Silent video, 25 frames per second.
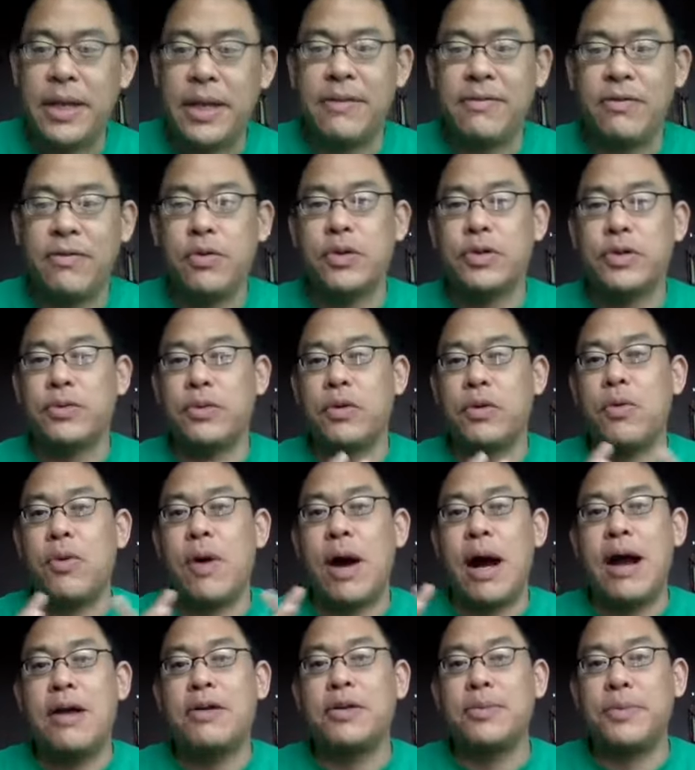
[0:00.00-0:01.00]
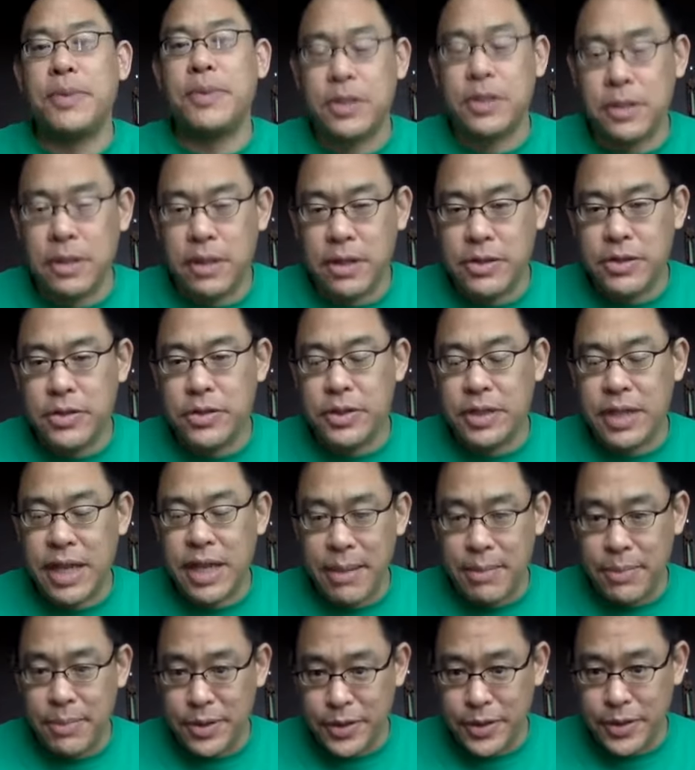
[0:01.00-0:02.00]
and of course requires much larger
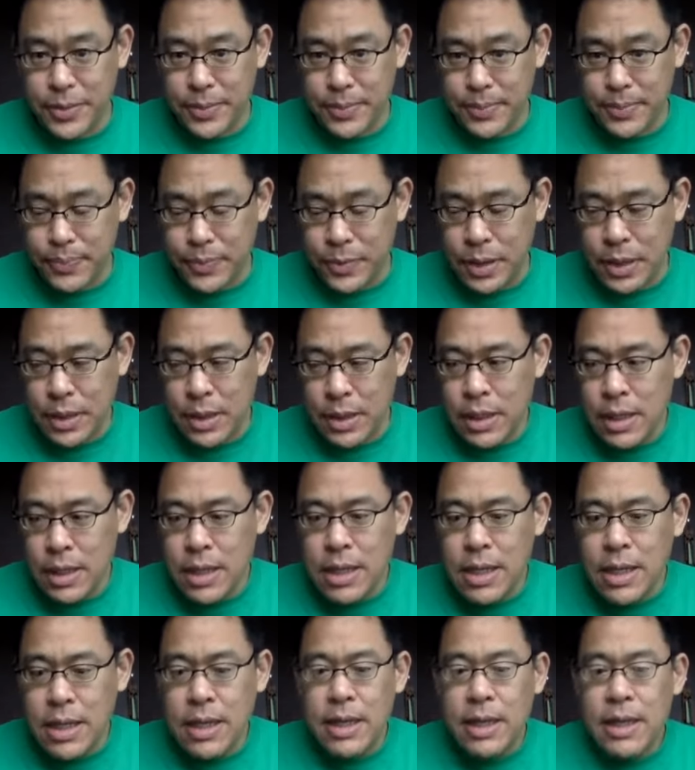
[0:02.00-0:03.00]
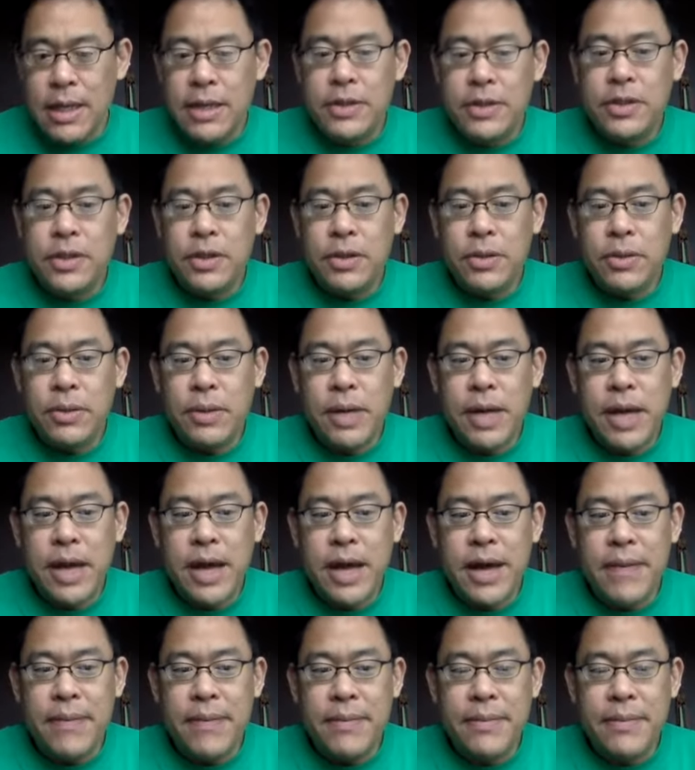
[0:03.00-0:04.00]
samples. So
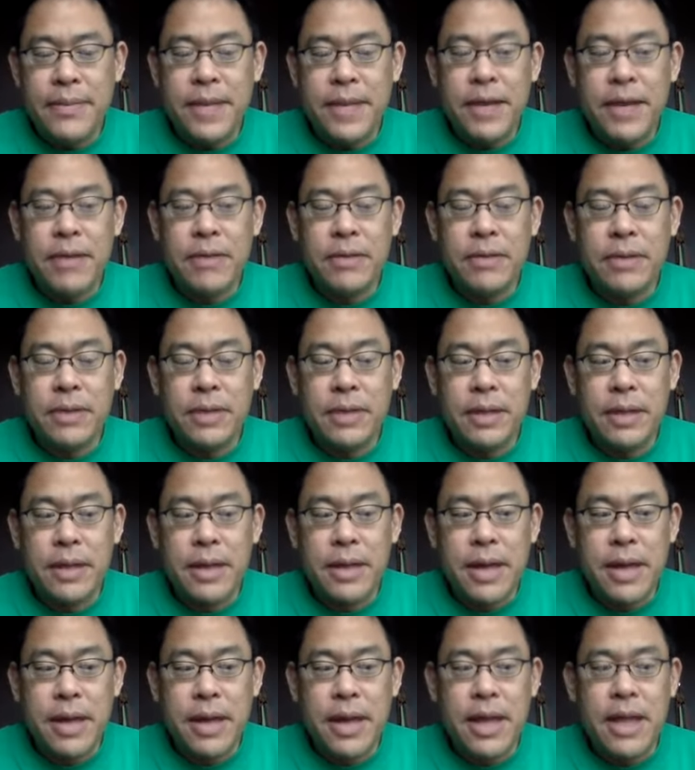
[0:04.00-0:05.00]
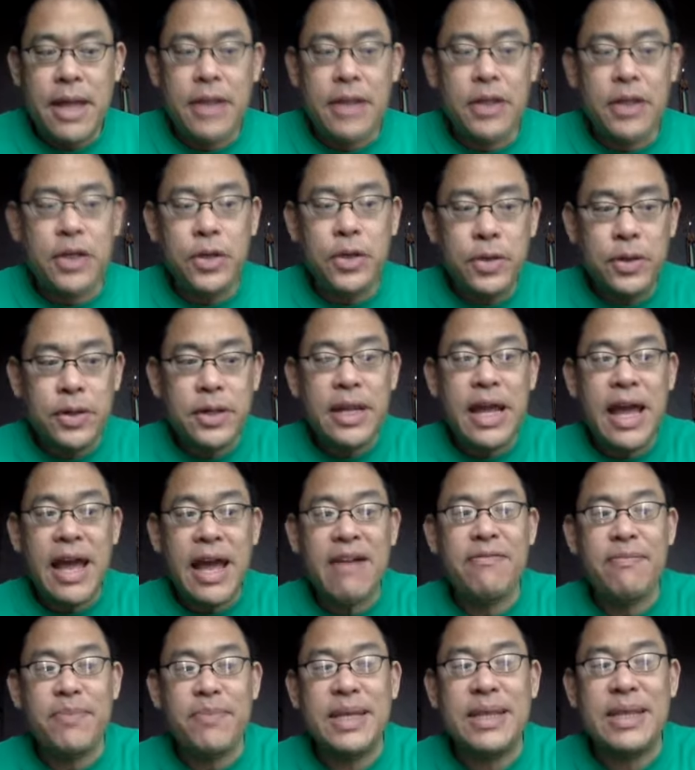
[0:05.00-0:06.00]
now, it could
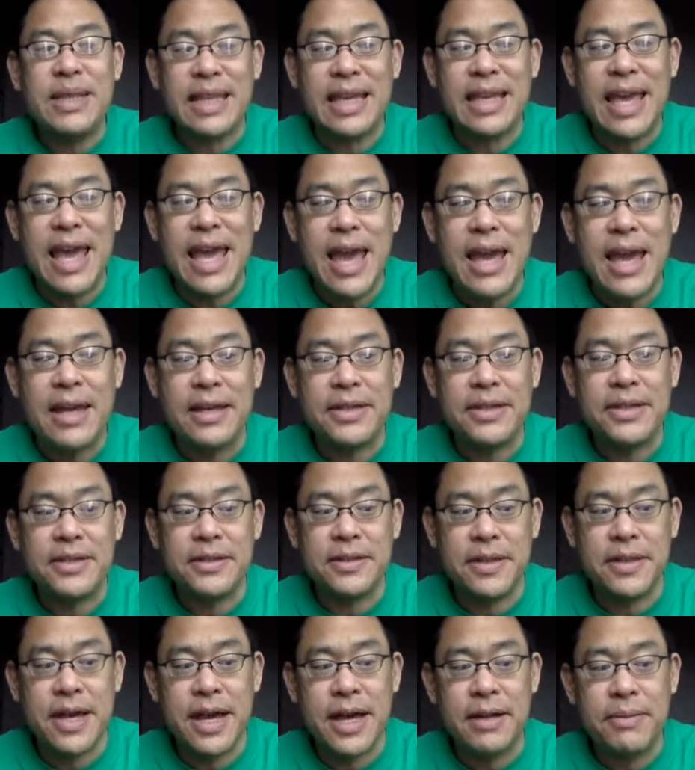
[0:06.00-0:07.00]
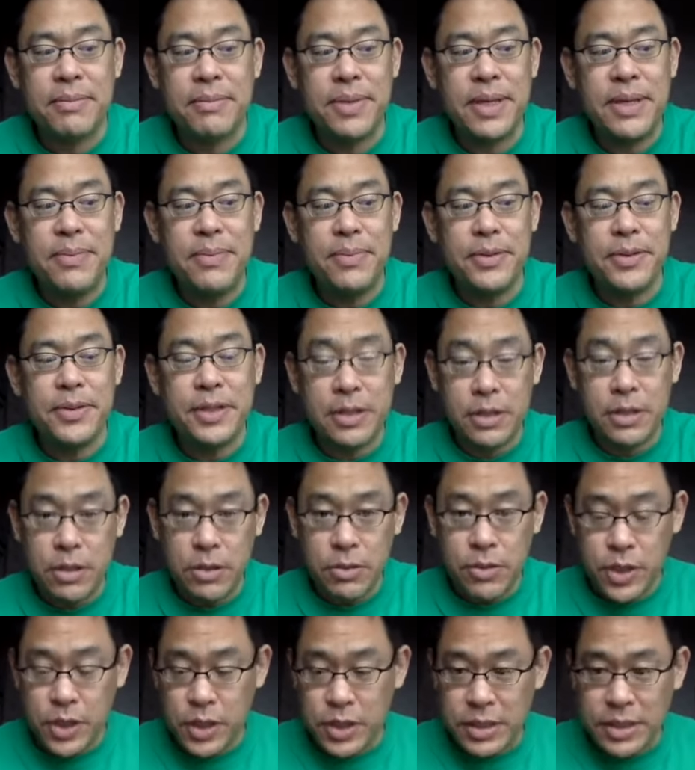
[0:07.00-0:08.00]
have been the case that people's
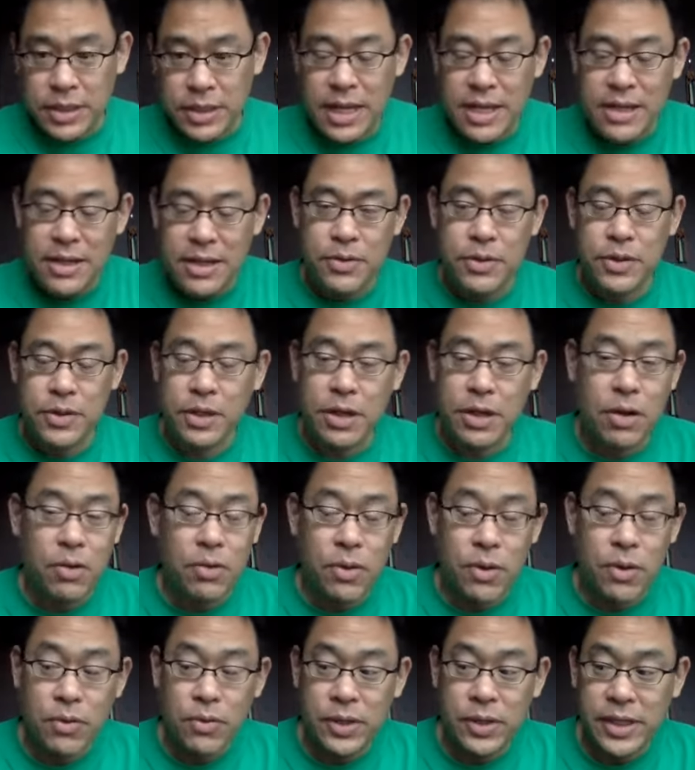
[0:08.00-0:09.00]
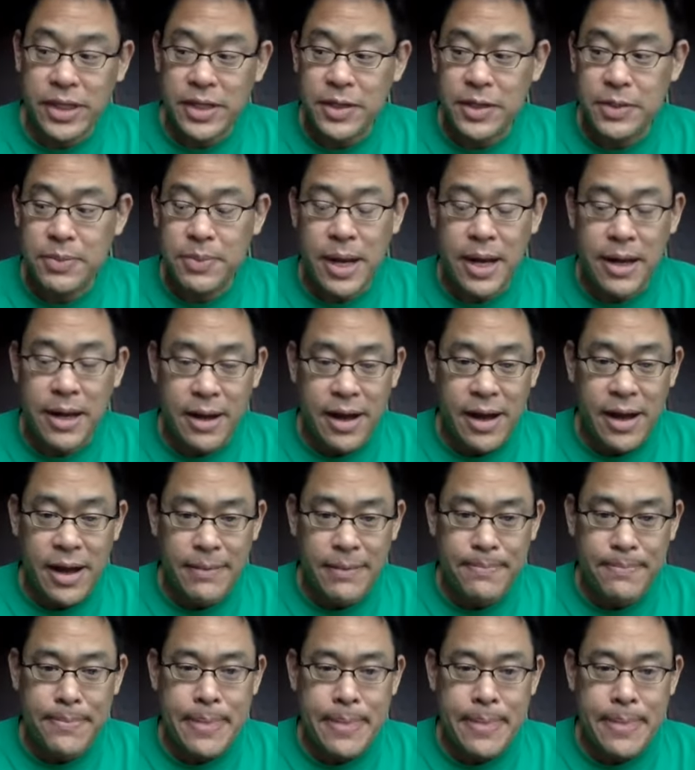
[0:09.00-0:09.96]
intuitions 10 years ago were really spot on.